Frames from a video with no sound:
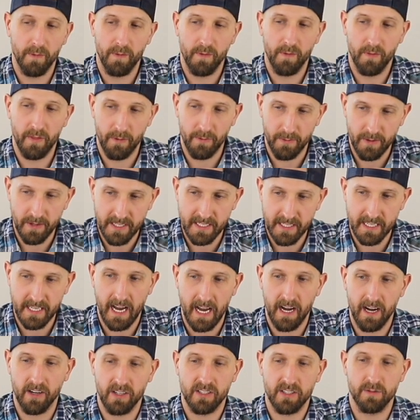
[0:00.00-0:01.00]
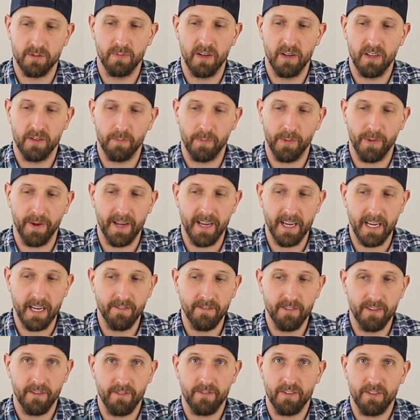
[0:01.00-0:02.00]
that we see Alex Smith play,
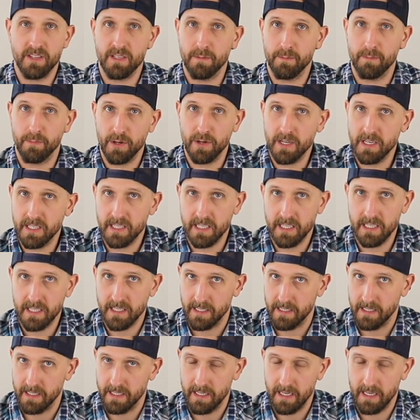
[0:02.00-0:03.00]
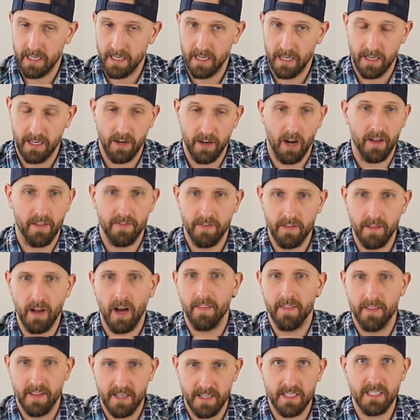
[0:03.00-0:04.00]
even if it's in preseason.
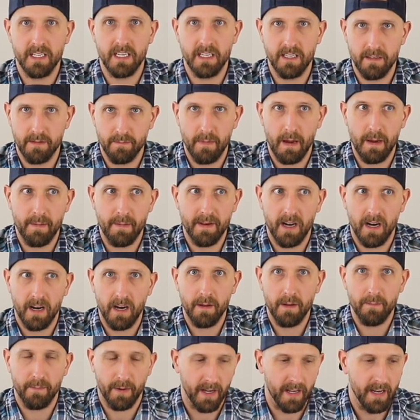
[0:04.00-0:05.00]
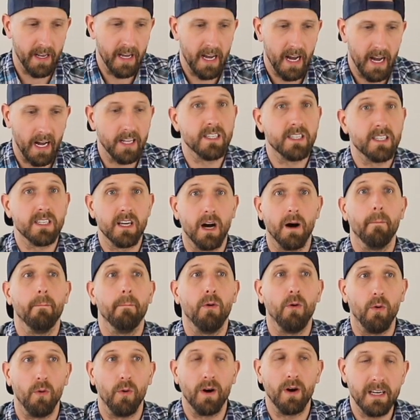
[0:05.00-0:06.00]
Not this season, maybe not, but at some
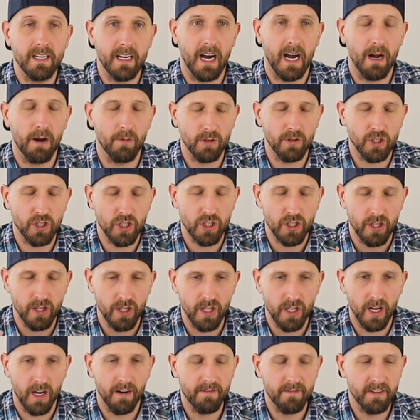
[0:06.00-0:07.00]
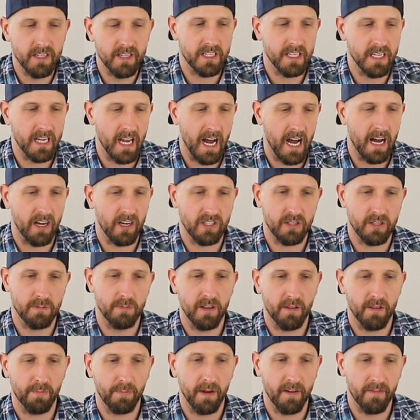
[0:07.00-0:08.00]
point, I would just love to see Alex
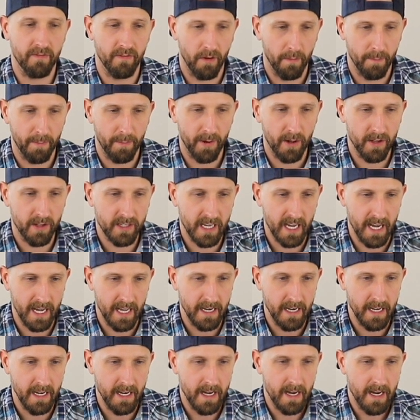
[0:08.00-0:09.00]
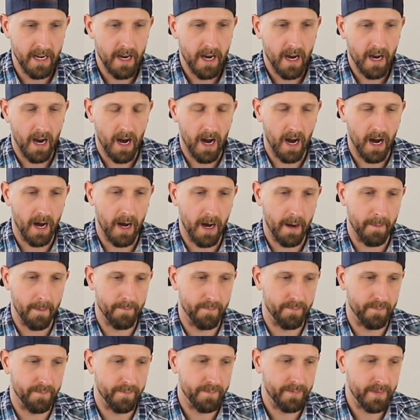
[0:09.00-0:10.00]
Smith play football again.
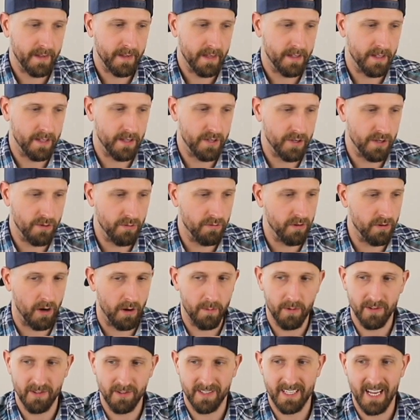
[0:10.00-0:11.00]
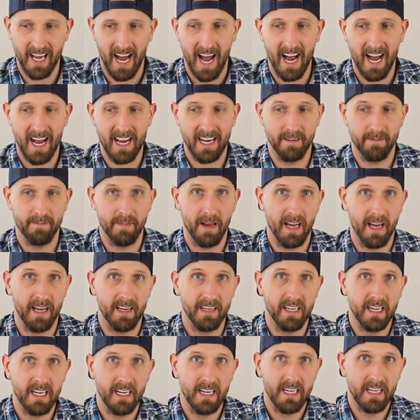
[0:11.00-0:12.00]
The dude almost died,
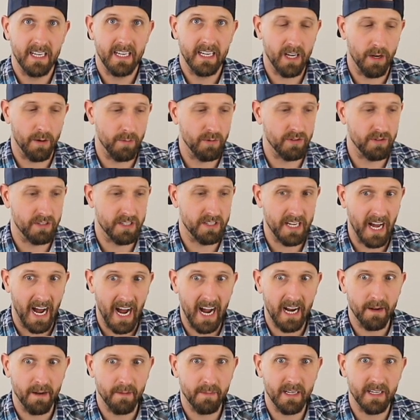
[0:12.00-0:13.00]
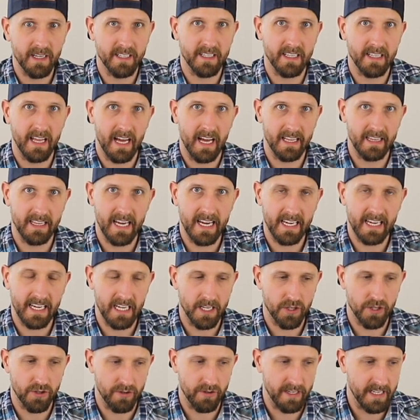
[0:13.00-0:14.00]
man. He almost died because of that leg
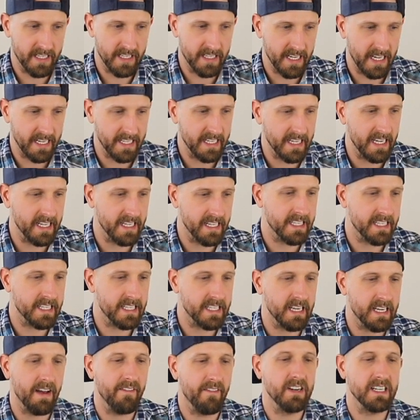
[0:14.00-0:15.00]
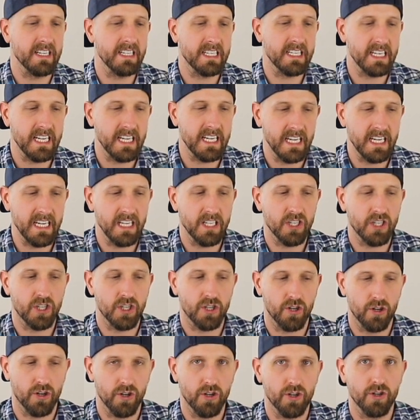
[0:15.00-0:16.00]
injury. He had 17
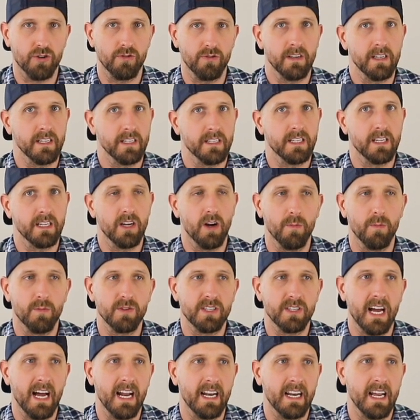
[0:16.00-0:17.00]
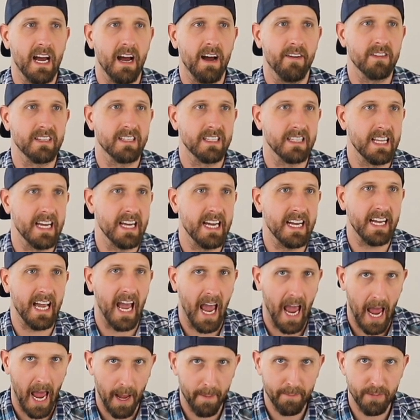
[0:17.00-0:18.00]
surgeries. He almost had to have his leg
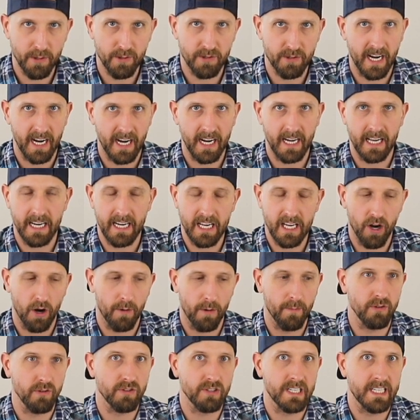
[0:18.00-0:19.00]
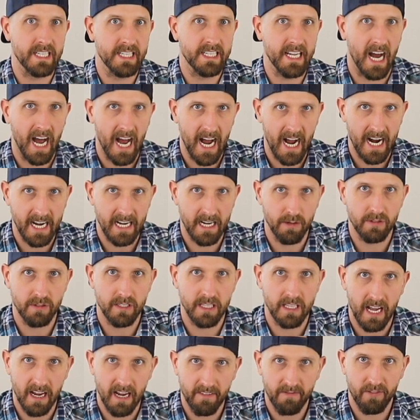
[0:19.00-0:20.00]
amputated. He almost died. It was
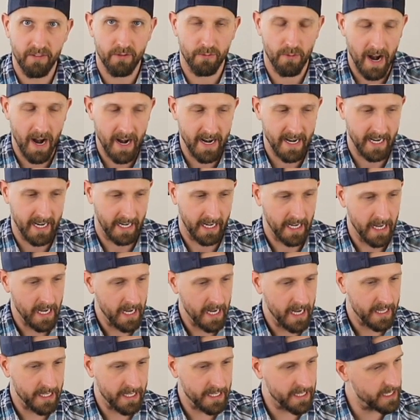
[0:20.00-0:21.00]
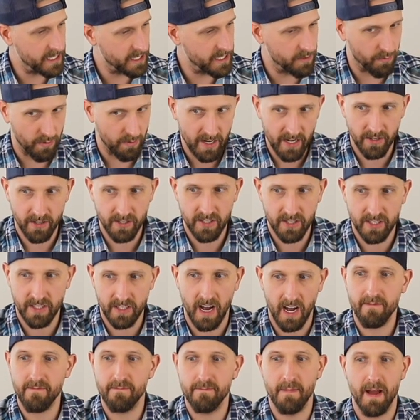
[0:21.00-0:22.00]
life-threatening. This is real
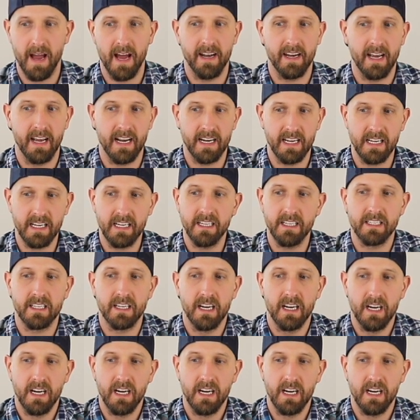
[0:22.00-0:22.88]
stuff, man. And he is,